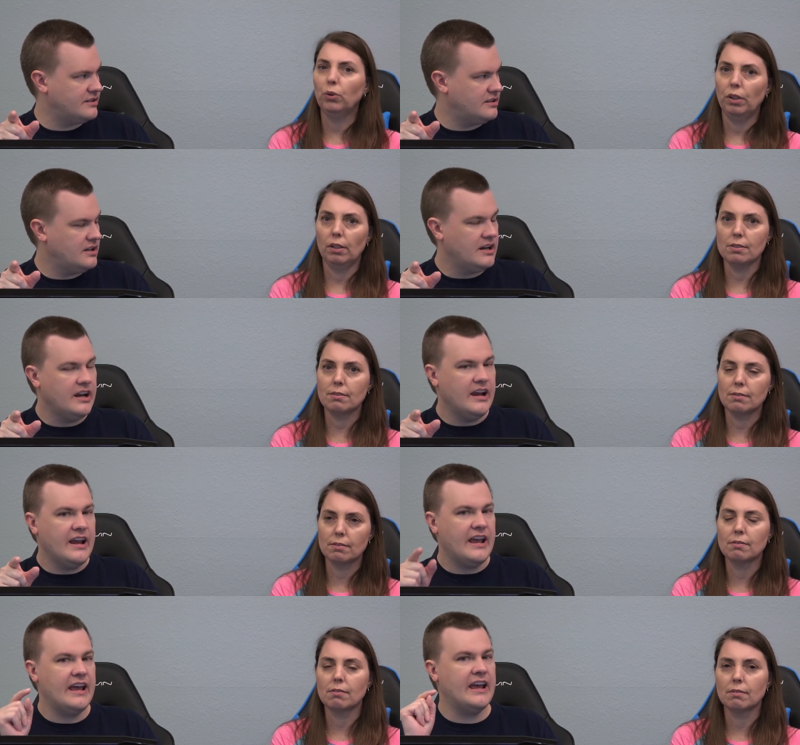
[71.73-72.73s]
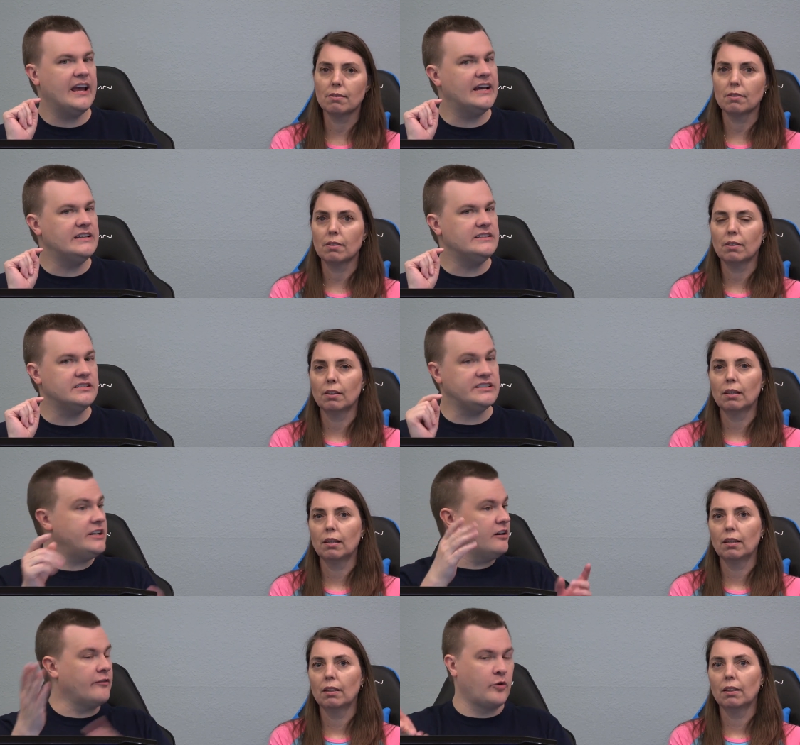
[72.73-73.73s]
Speaker 1: yes.
Speaker 2: And
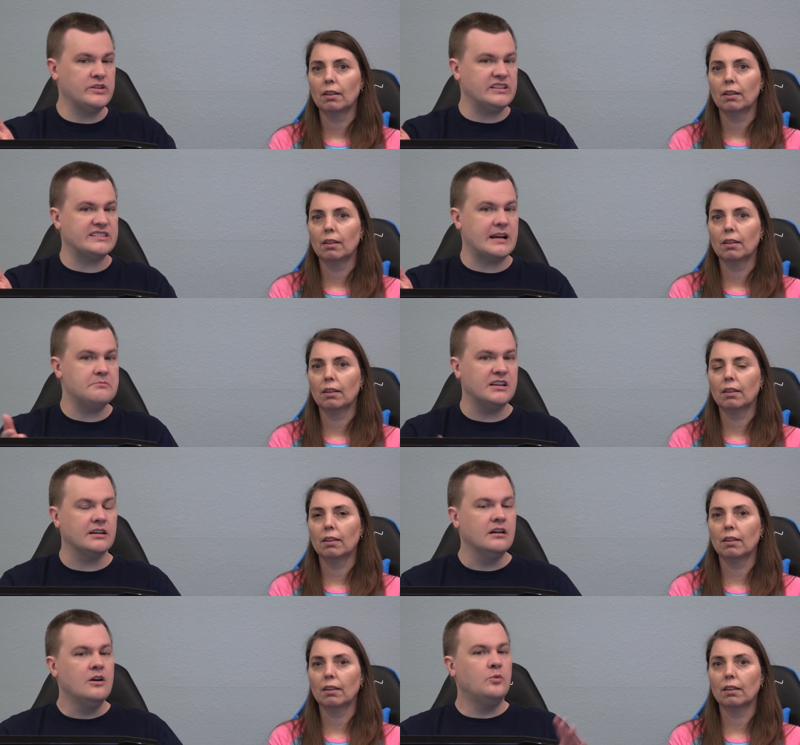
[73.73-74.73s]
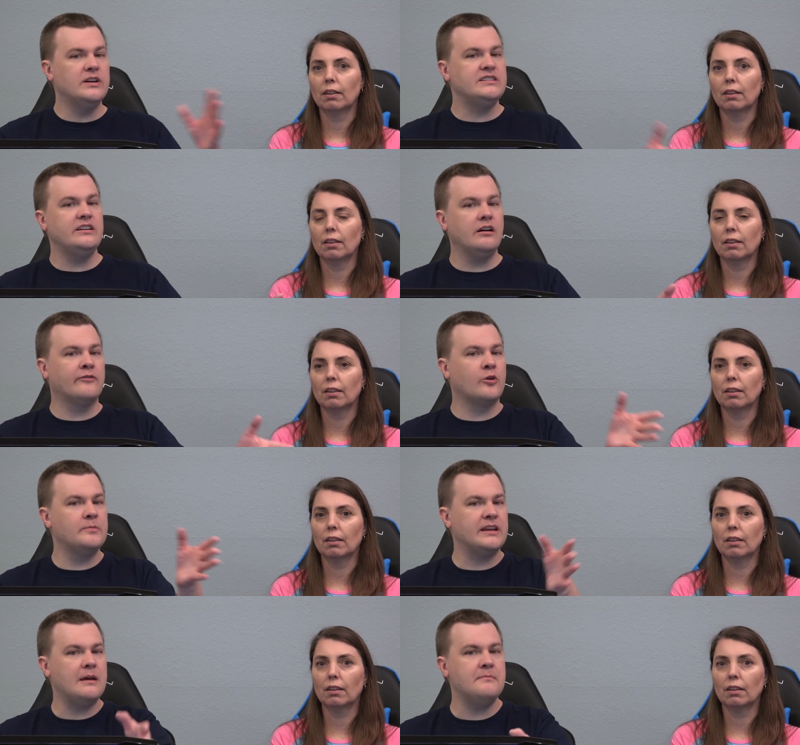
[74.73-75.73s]
DDR4 did the same thing. When
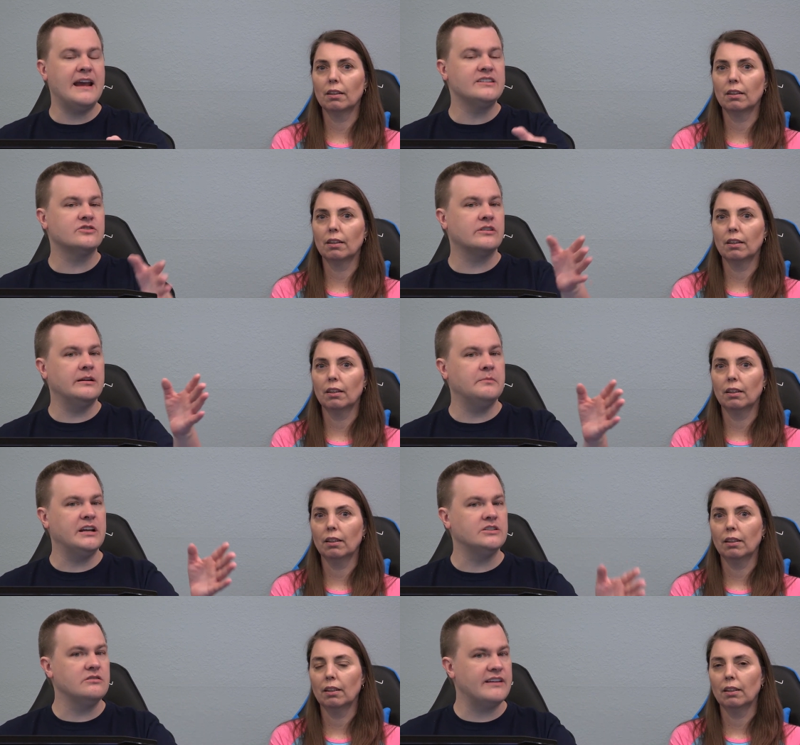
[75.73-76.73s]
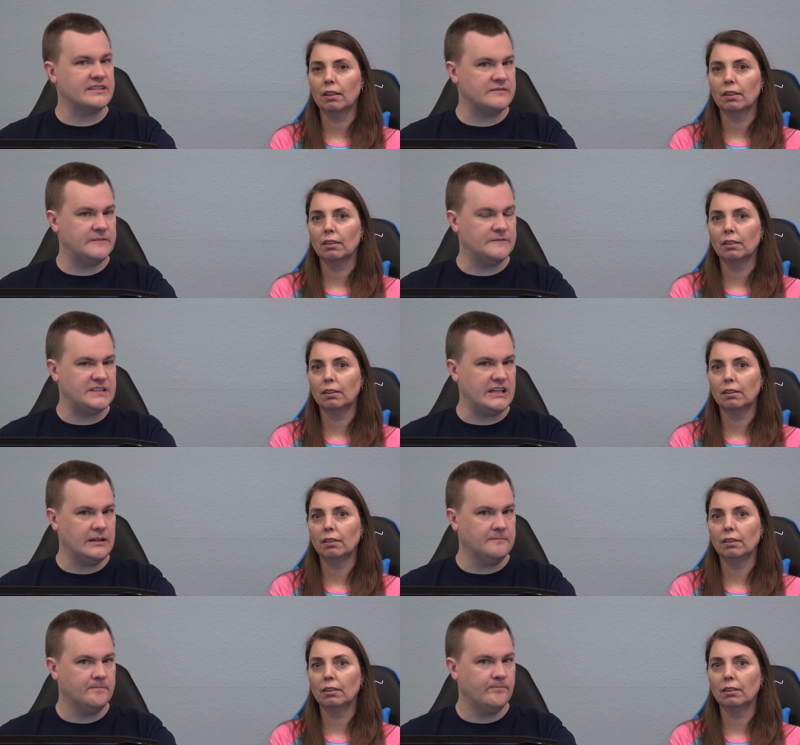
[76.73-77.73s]
DDR4 became mainstream in
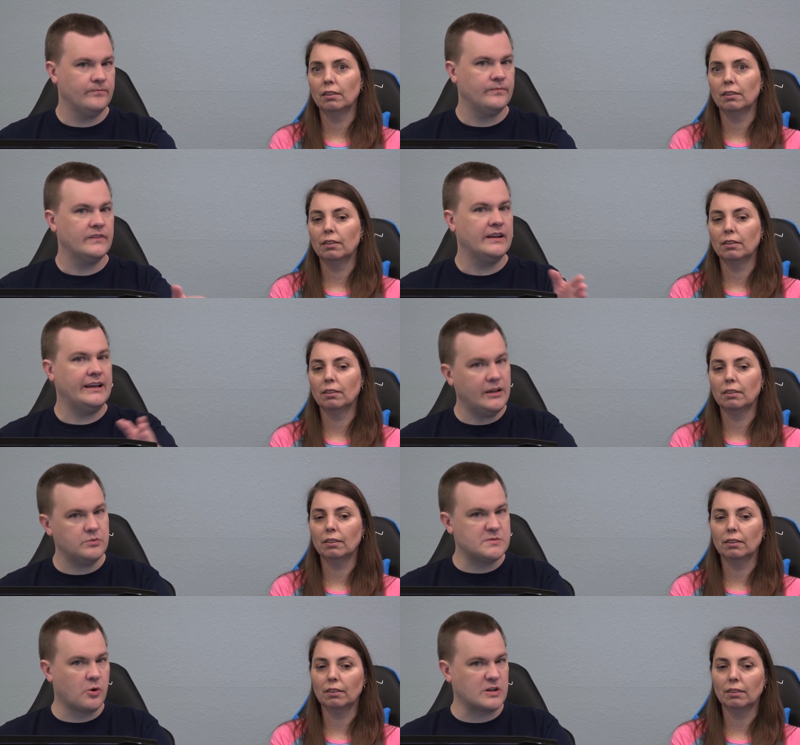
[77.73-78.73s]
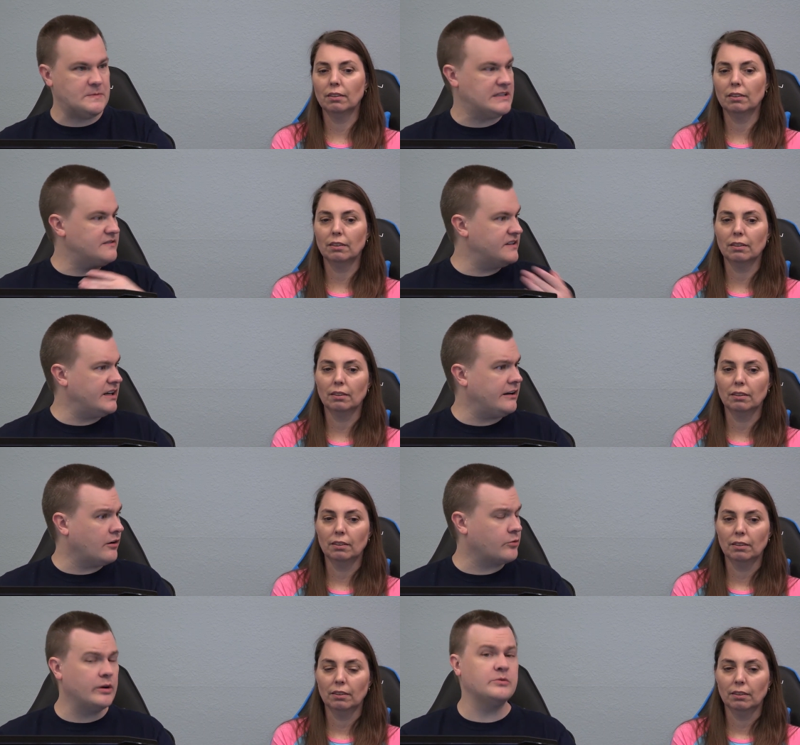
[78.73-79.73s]
2015, it was more expensive than
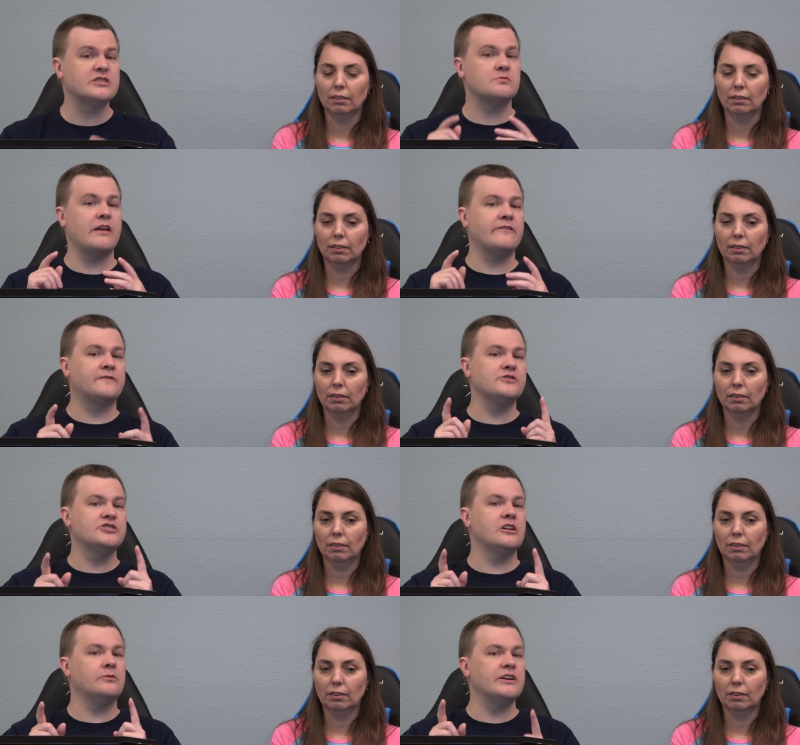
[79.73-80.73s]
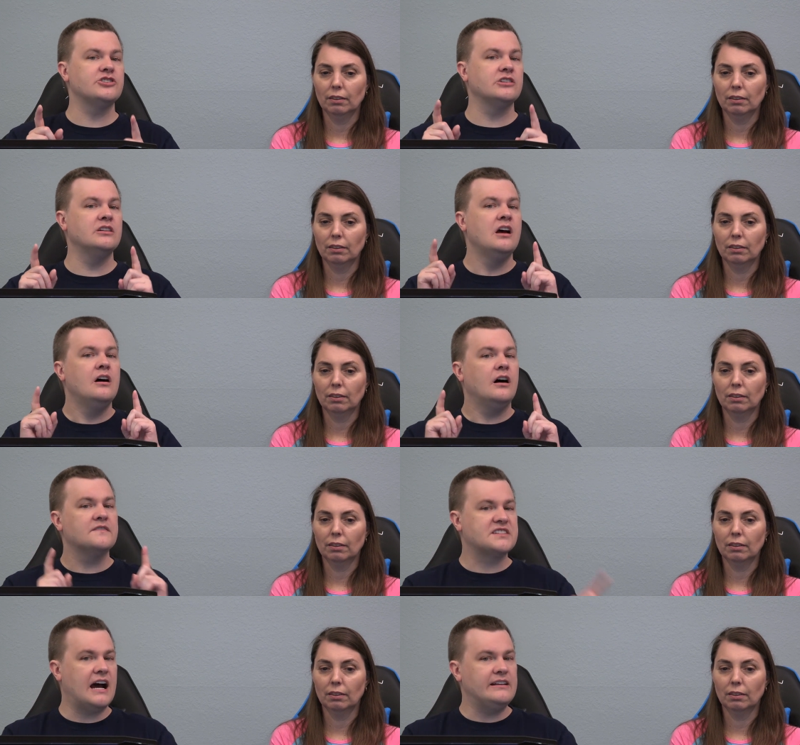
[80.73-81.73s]
DDR3, which is why the first generation
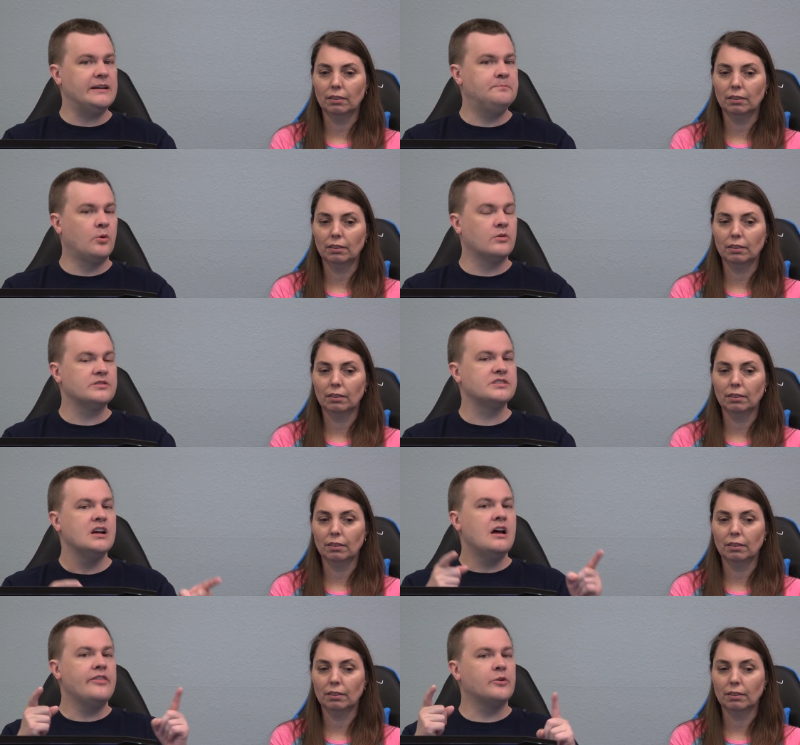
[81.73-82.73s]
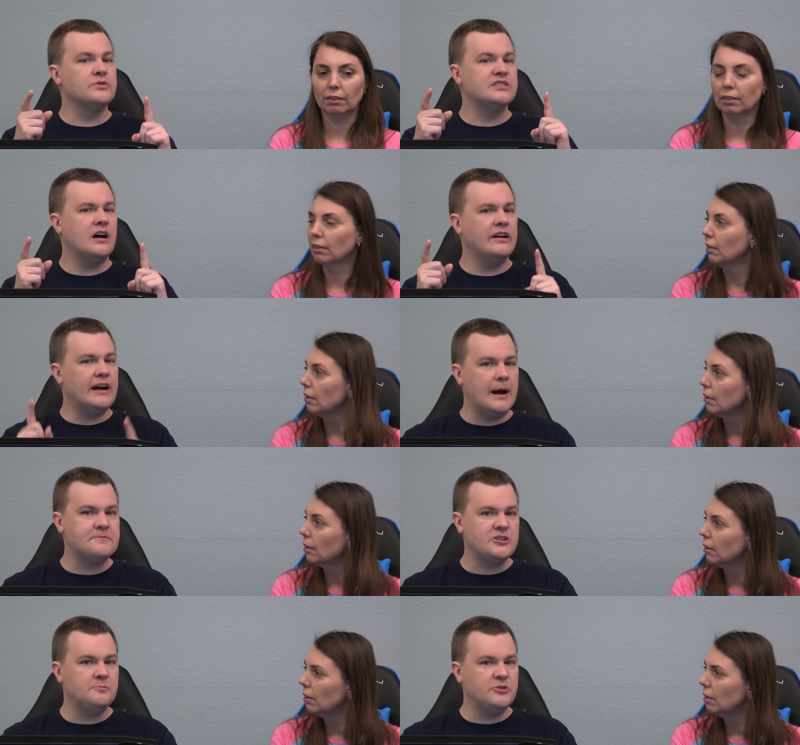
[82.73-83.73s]
of Skylake boards, there was an
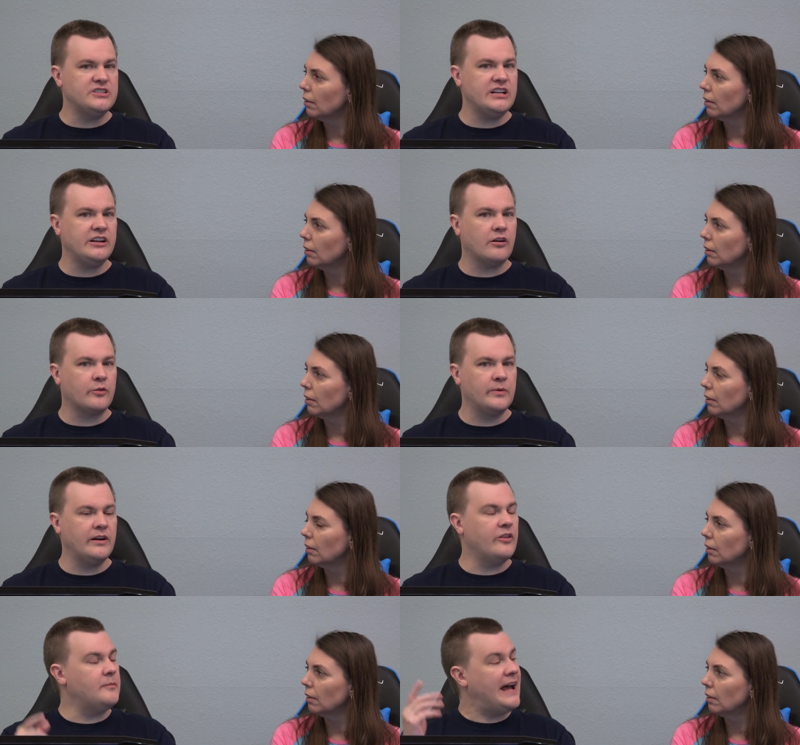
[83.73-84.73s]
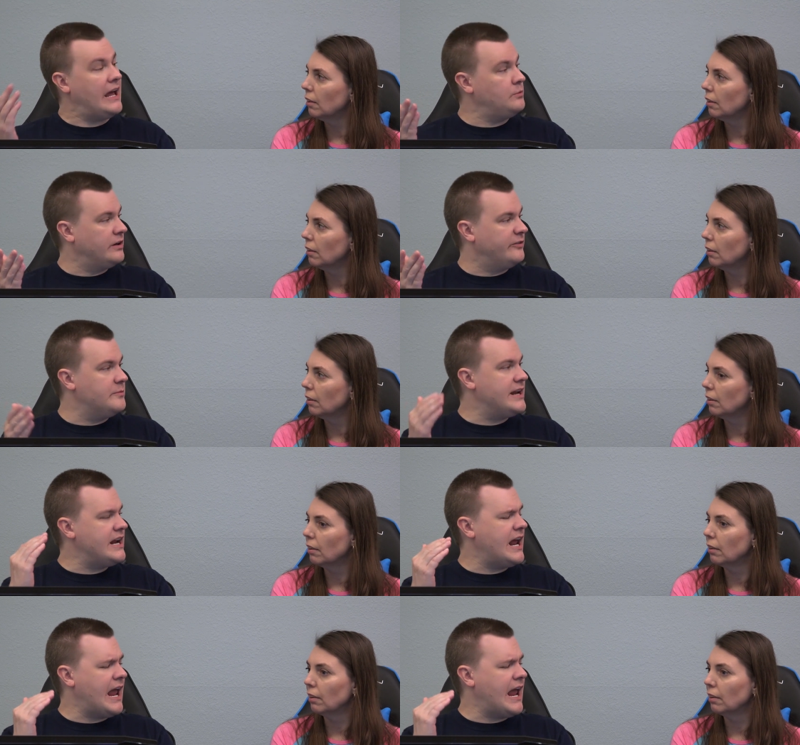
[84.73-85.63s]
option to put DDR3 on them. I had one of them, an